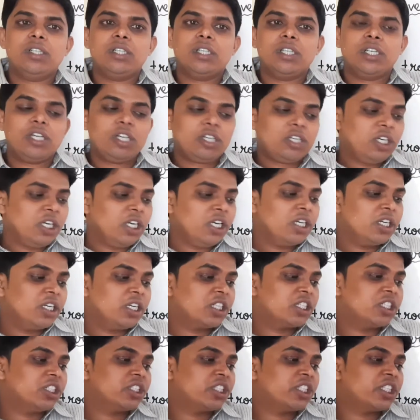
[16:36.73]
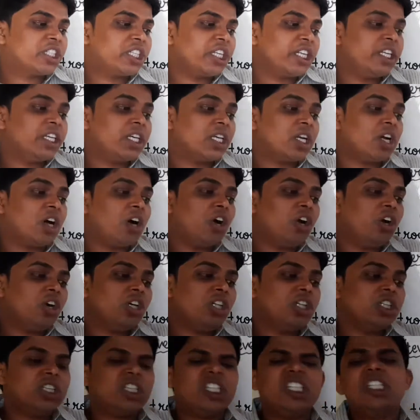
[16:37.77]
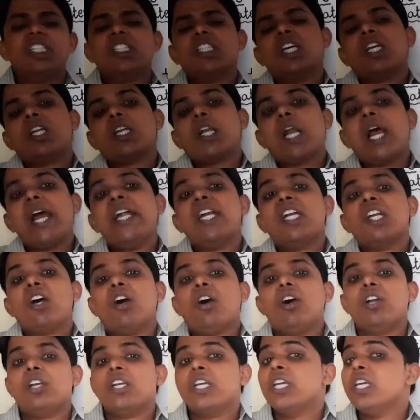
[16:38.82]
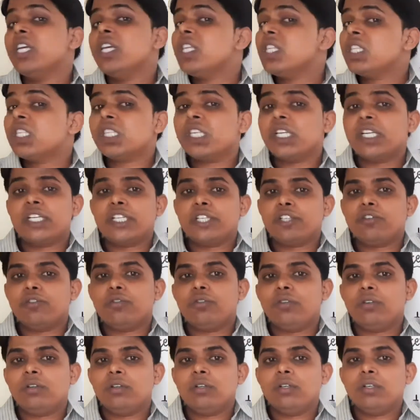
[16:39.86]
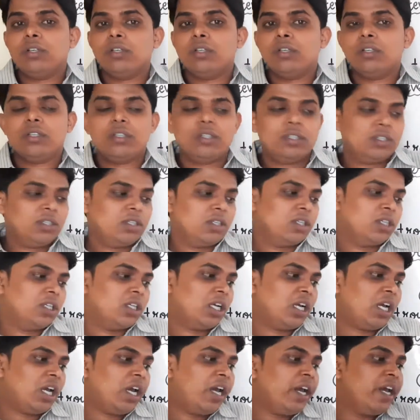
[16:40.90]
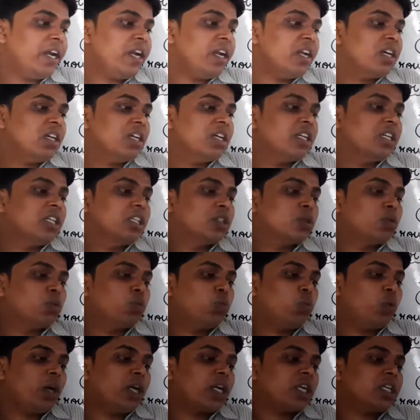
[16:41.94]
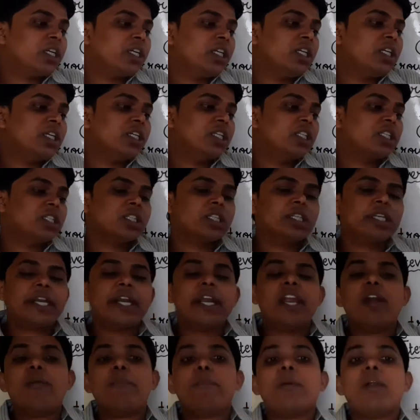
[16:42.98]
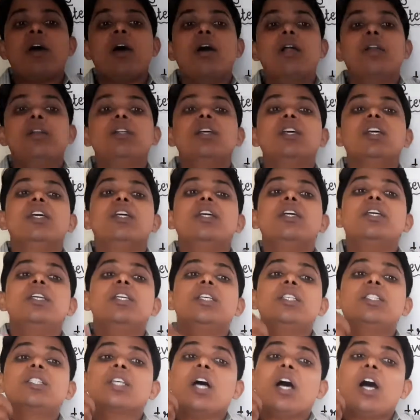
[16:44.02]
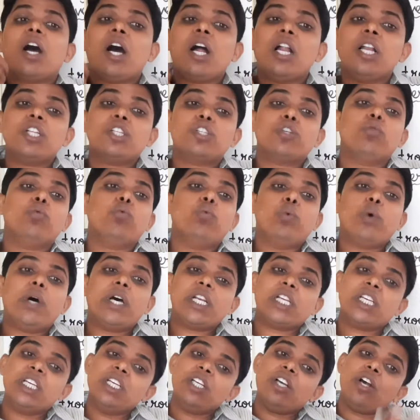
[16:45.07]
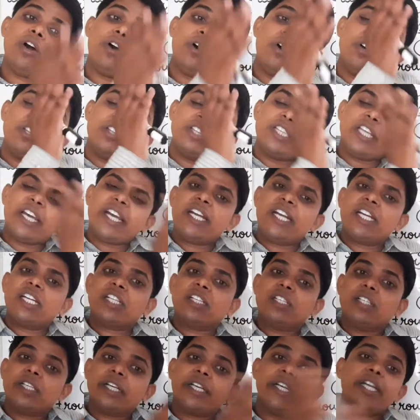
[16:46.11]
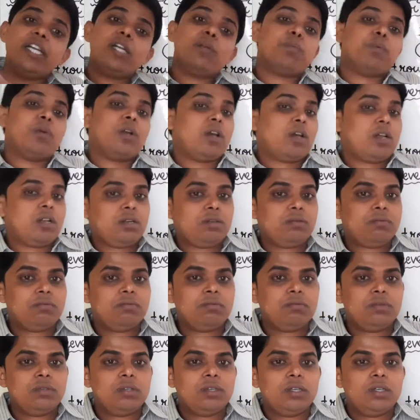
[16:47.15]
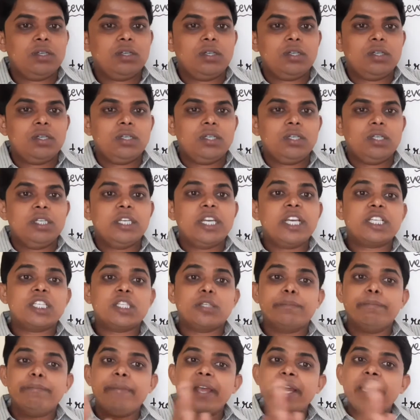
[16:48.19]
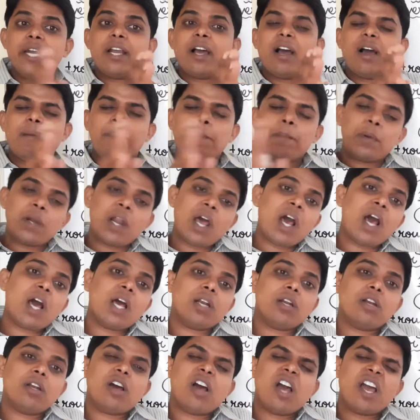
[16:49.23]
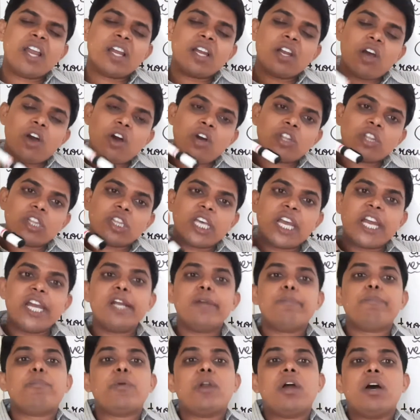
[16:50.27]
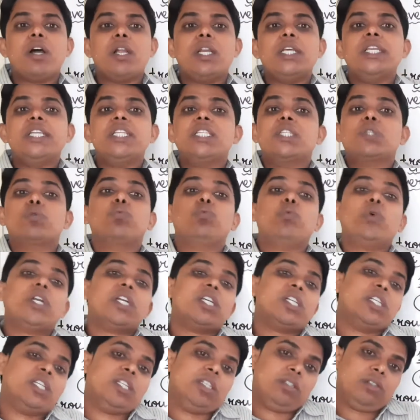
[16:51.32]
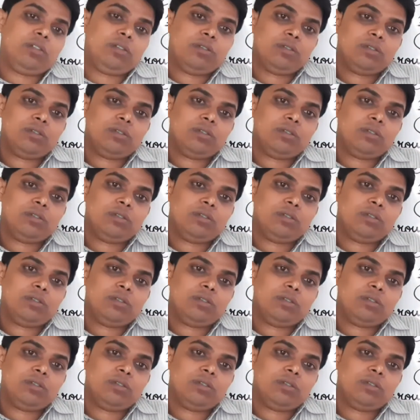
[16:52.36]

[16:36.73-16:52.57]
Okay? It is written here, all things are right on His schedule. And He is working His great plan. He is also working on that great plan. He has made a plan, and on that plan He is working.